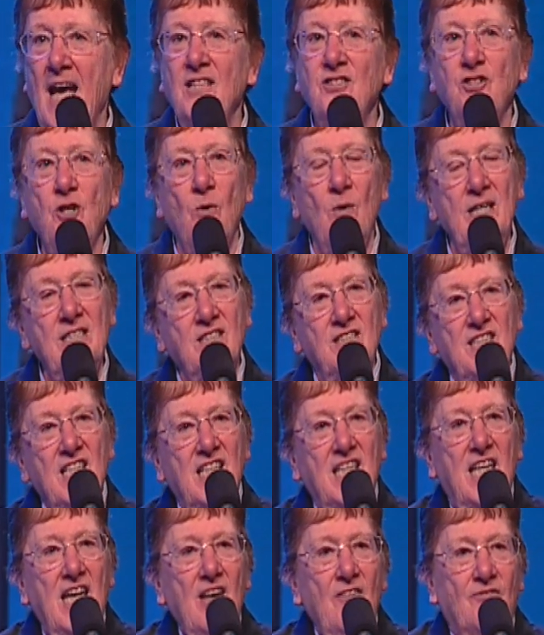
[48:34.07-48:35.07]
And so it's
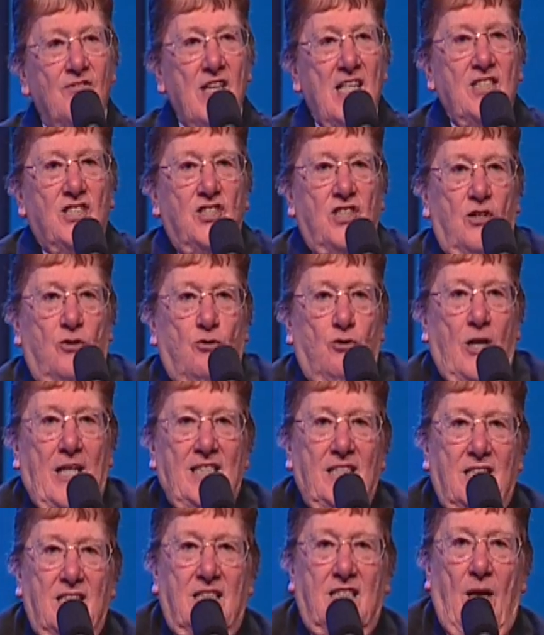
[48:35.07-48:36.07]
the gift, it's the
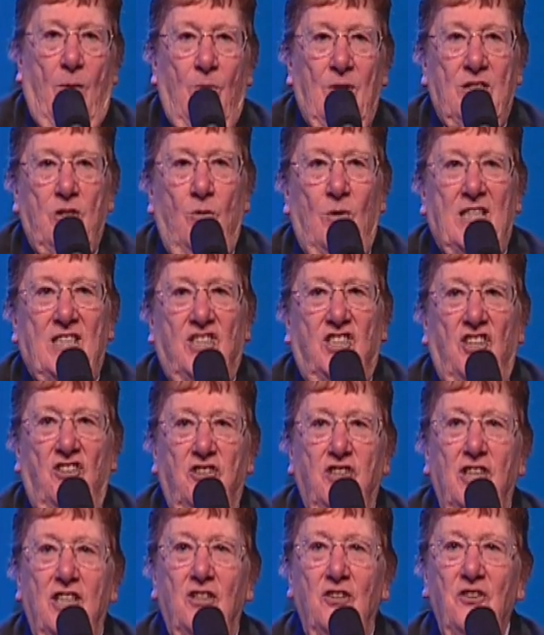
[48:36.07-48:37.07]
graces that we do, it's the
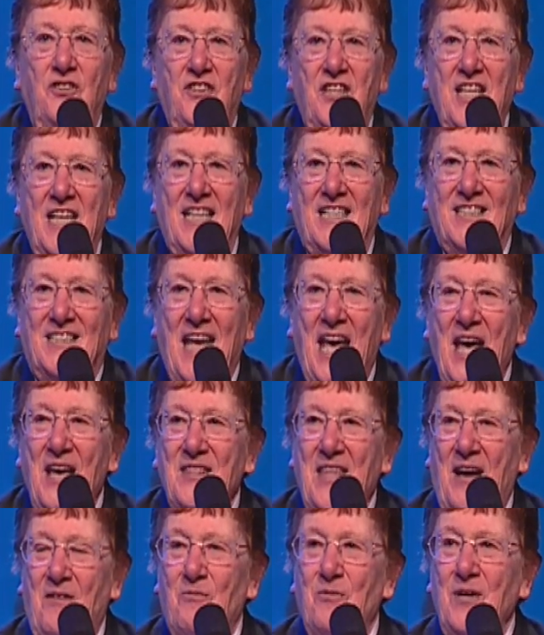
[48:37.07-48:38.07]
little things
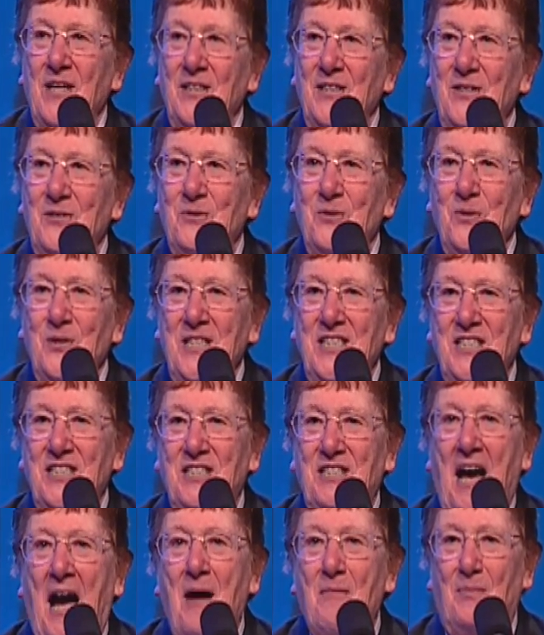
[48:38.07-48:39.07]
that really and truly
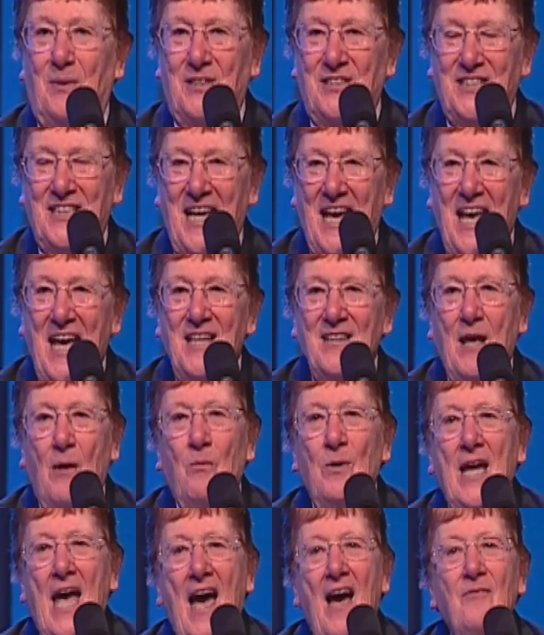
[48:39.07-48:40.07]
stop us,
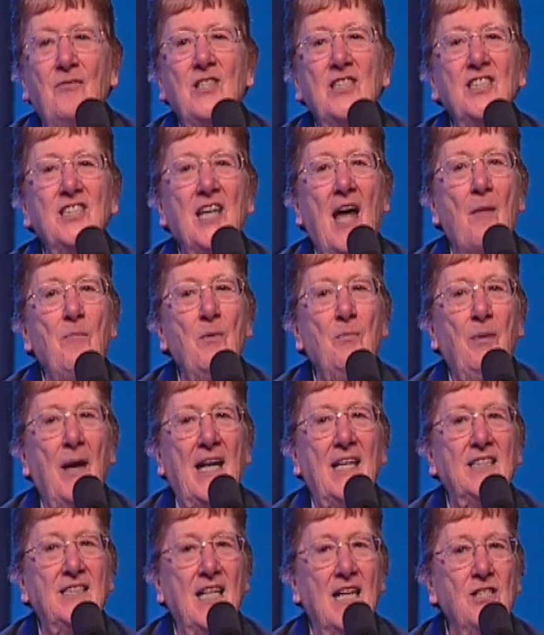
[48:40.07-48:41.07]
that we have to stop and
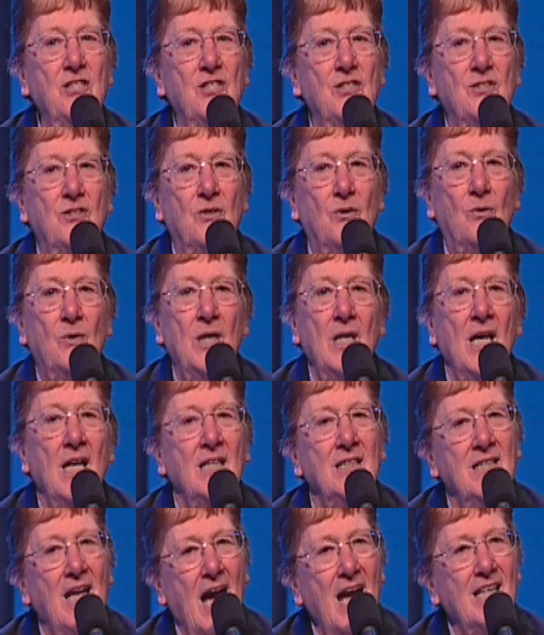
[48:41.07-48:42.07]
pay attention to.
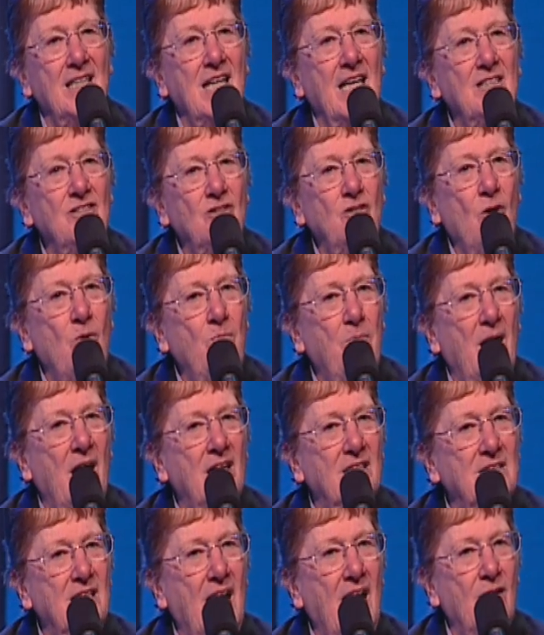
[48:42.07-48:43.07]
Not get so
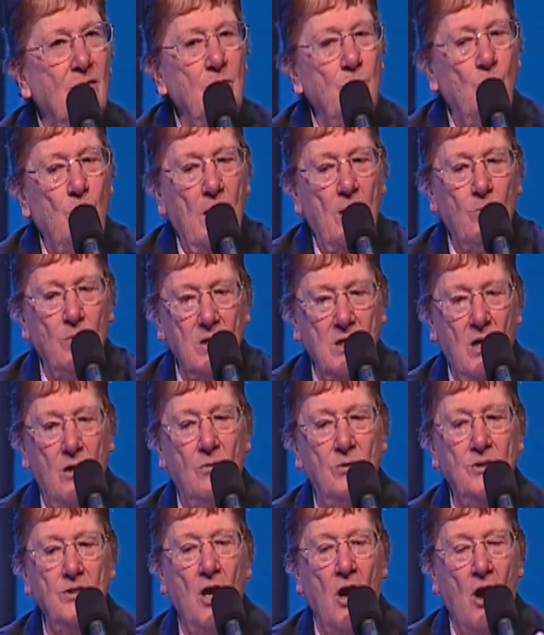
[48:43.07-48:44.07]
bogged down in where we're
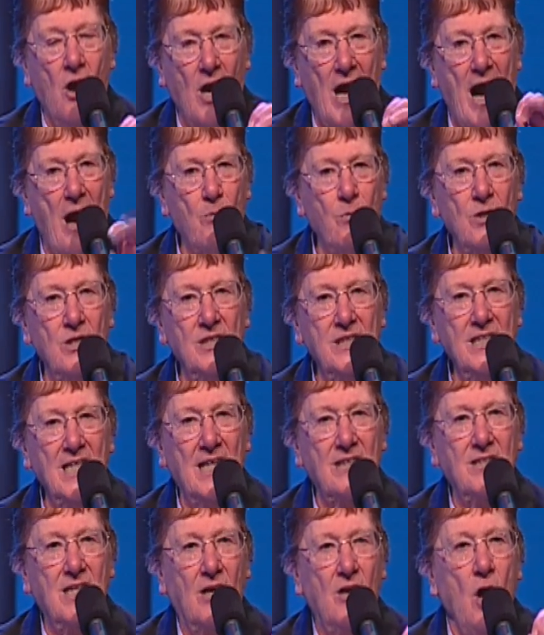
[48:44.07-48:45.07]
going, how we're going to
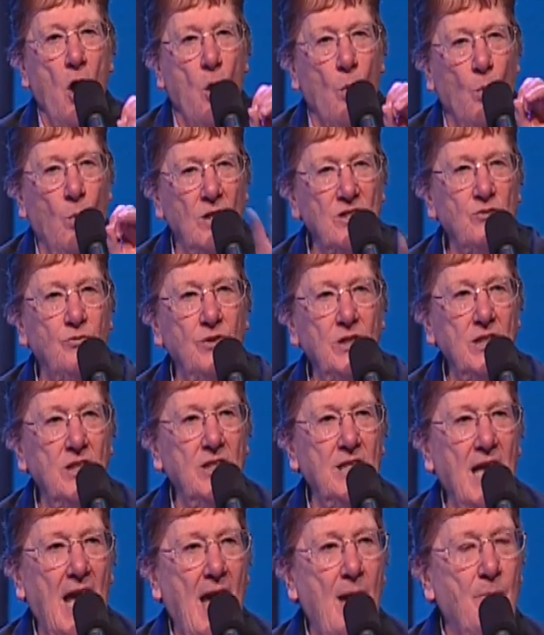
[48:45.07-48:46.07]
get there, what's really
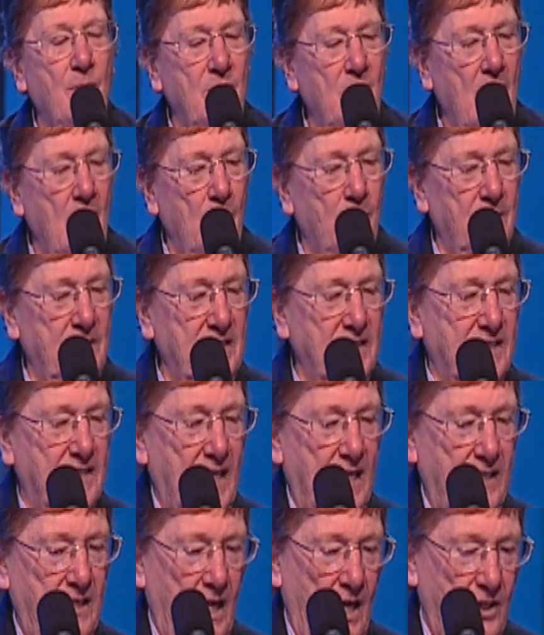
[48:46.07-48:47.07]
going to happen, but
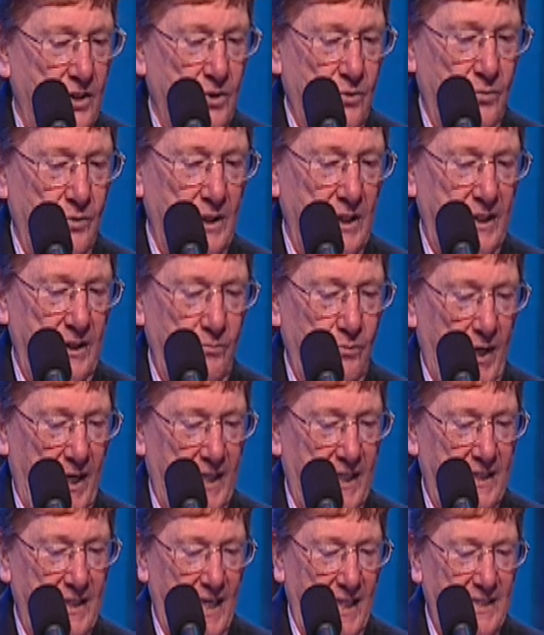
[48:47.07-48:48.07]
instead to really
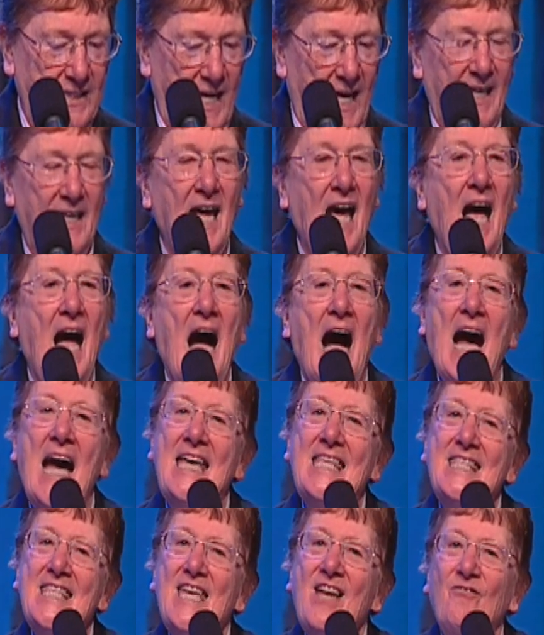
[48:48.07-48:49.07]
recognize that.
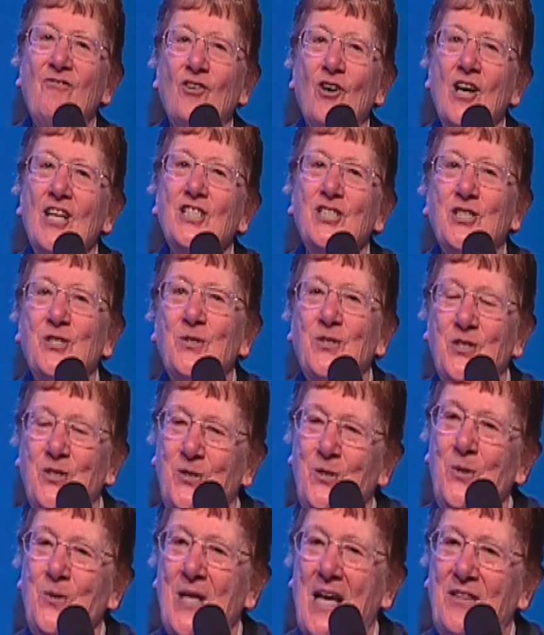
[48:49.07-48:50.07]
I think for us to
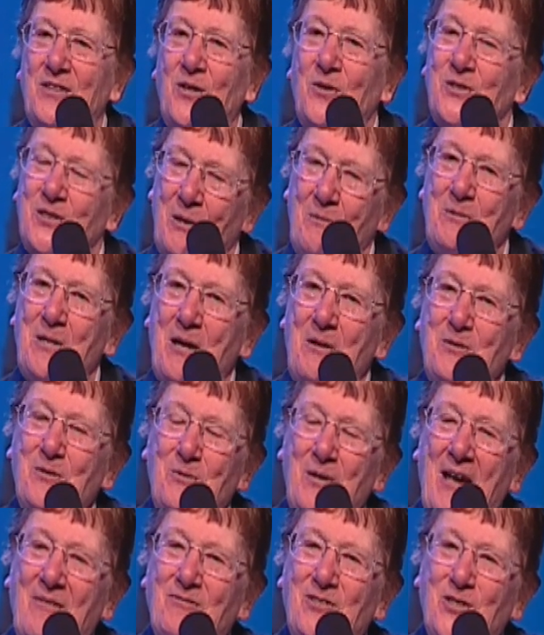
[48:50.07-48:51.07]
do that, though,
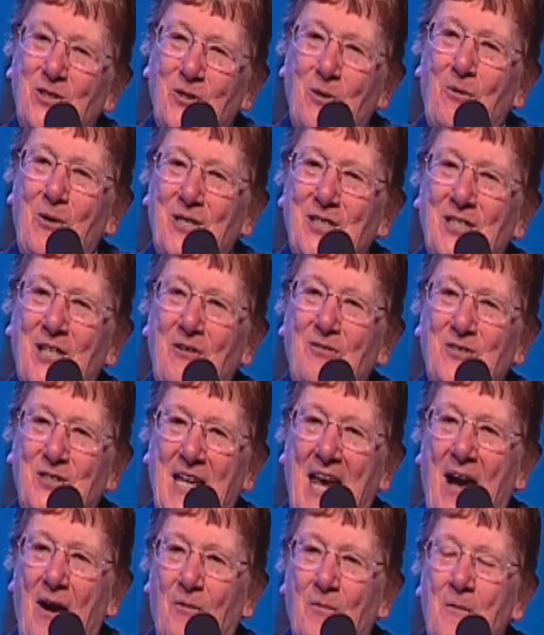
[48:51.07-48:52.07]
sometimes we have to slow ourselves
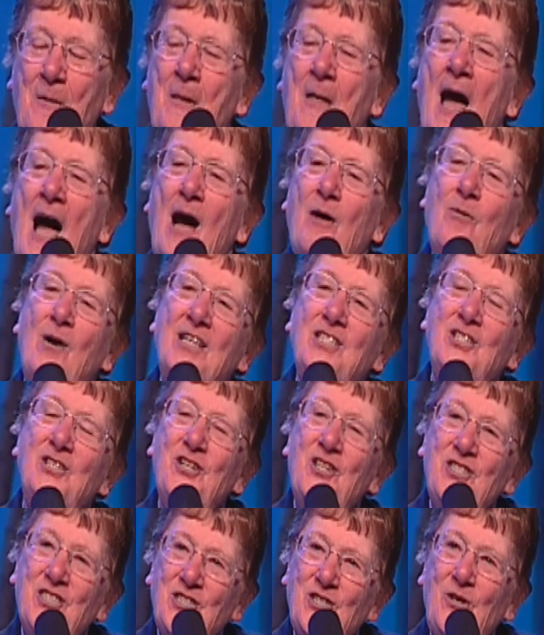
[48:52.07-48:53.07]
down. I want
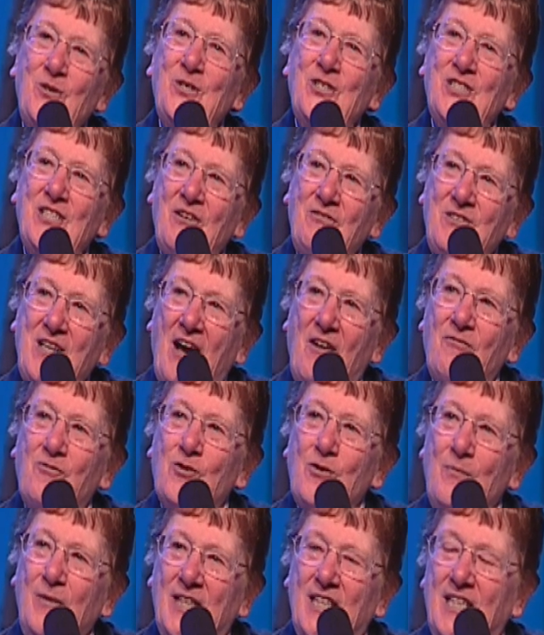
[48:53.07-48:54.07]
you to slow yourself down
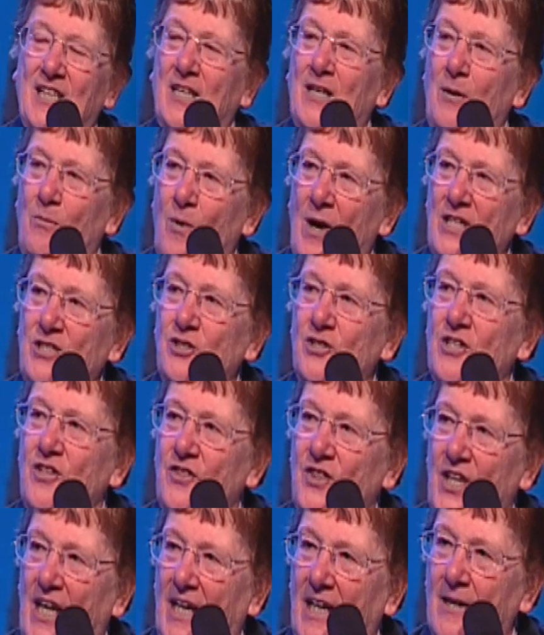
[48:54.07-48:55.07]
for a minute, and I want you to
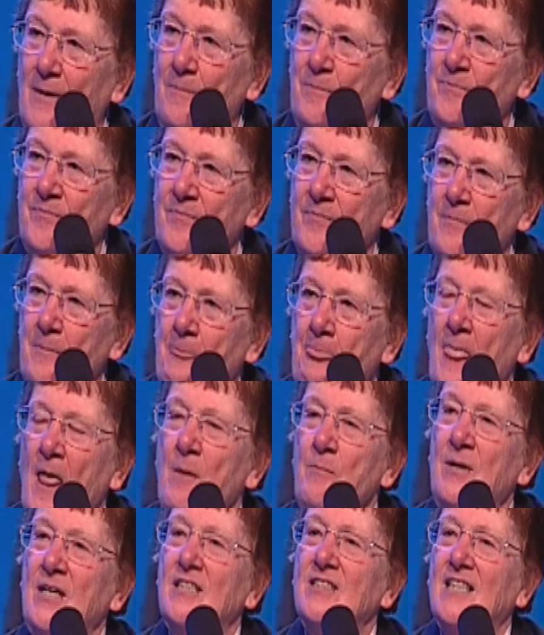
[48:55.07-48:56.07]
think,
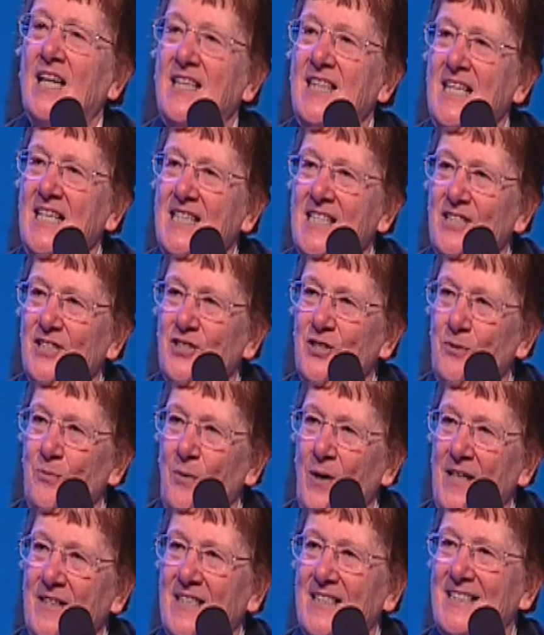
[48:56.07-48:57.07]
because I think this is a
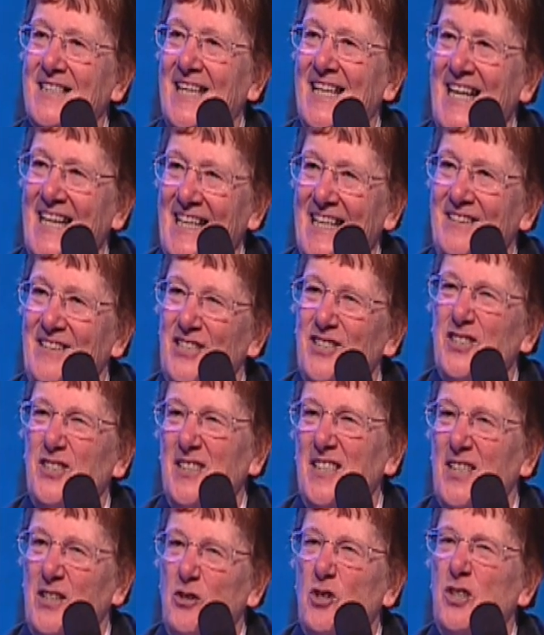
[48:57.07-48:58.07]
way that, and this
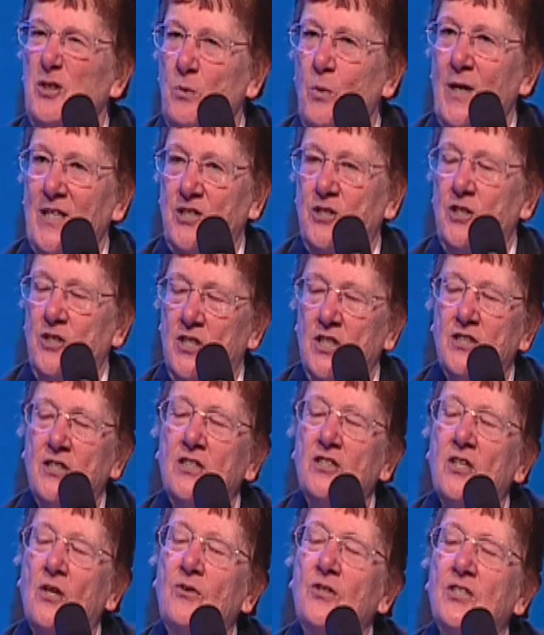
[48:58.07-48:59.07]
is a good question just
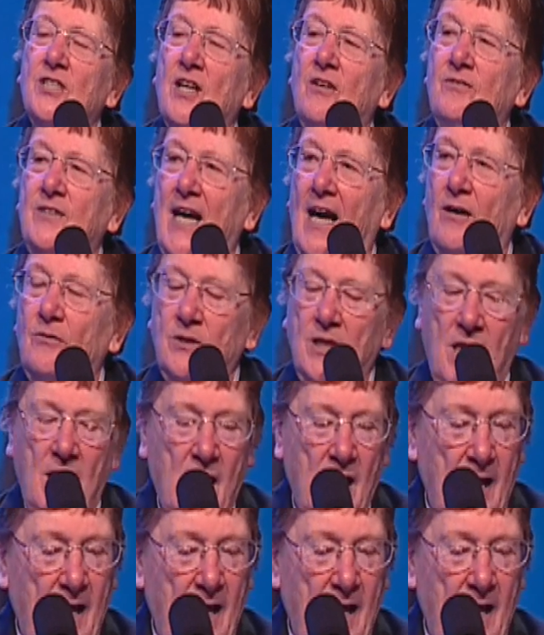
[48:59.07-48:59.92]
to slow yourself down.